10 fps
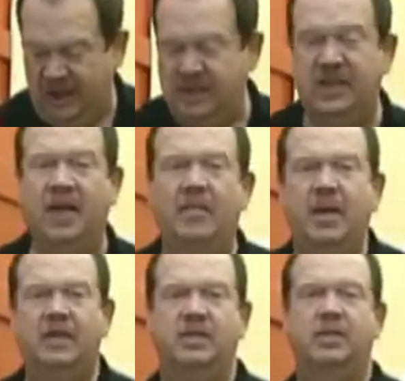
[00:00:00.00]
I'd like to take a
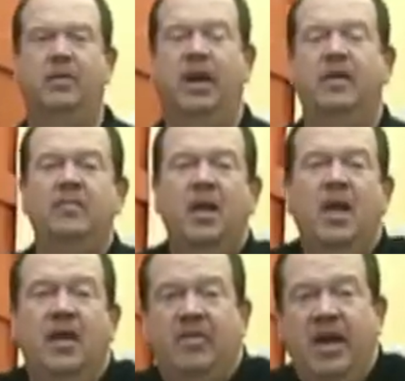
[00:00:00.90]
minute to
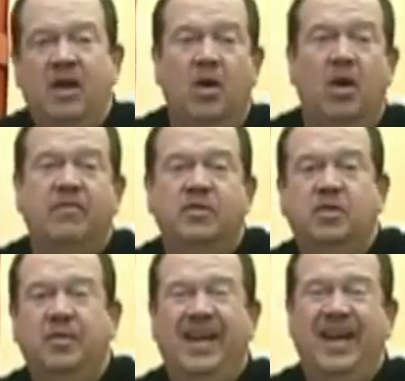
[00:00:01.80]
thank you all for
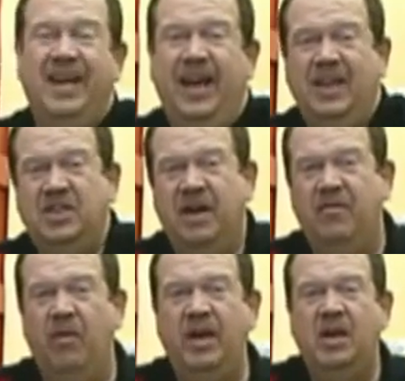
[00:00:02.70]
tuning in each and
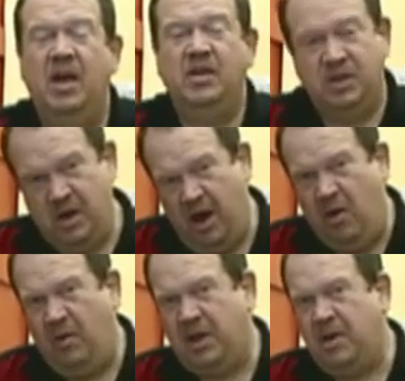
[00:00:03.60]
every week to not
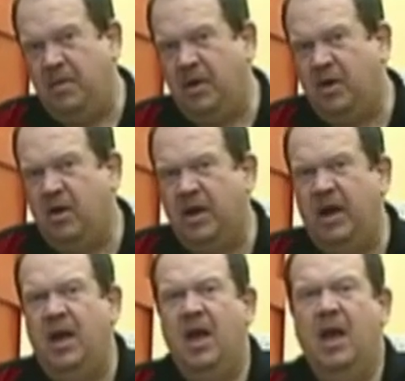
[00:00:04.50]
only Community
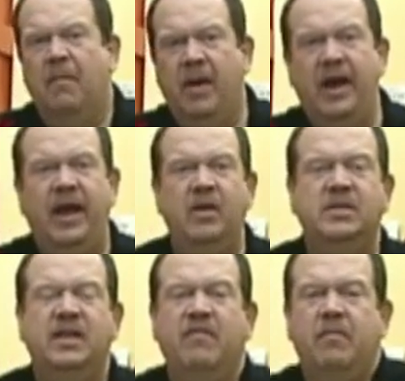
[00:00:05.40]
Cooking, but
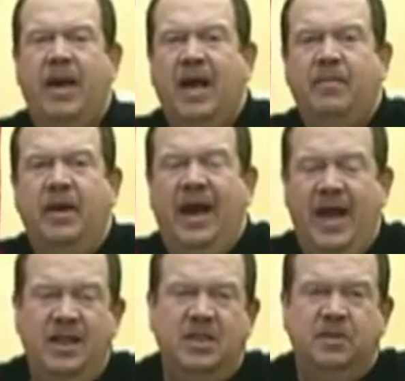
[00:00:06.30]
807 Backbeat
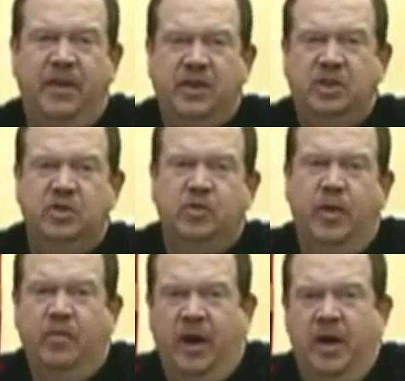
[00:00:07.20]
and the specials
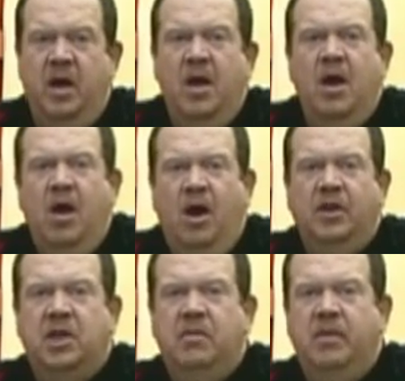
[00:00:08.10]
we run
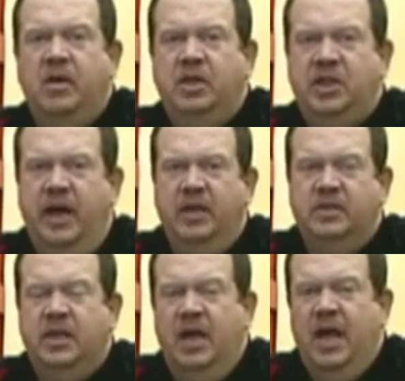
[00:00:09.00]
on the community
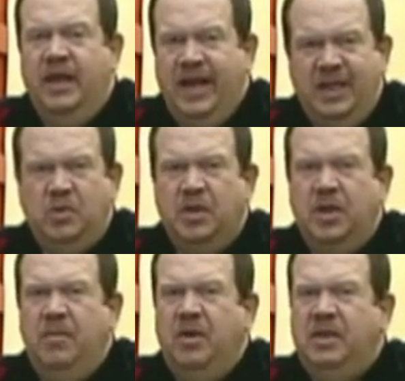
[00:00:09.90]
channels. That's what
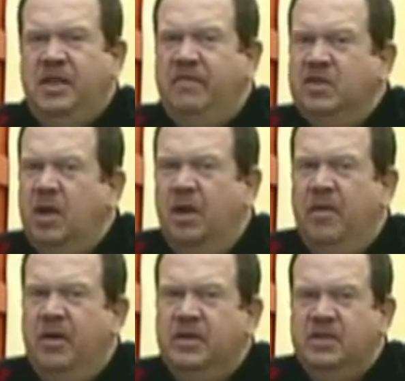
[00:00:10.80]
community TV is all
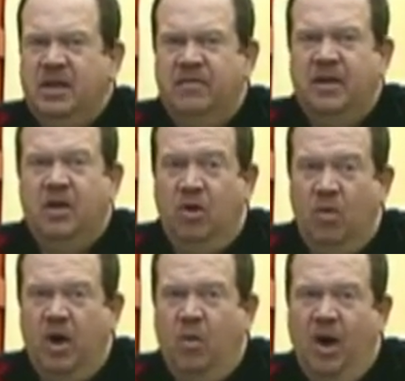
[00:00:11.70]
about, is stuff that you
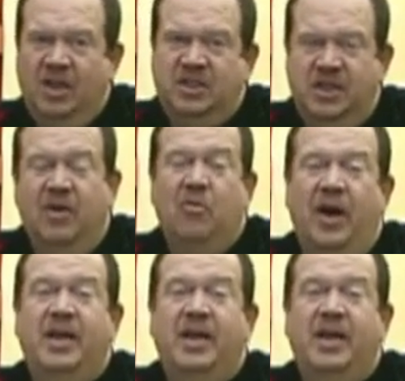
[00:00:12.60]
want to watch done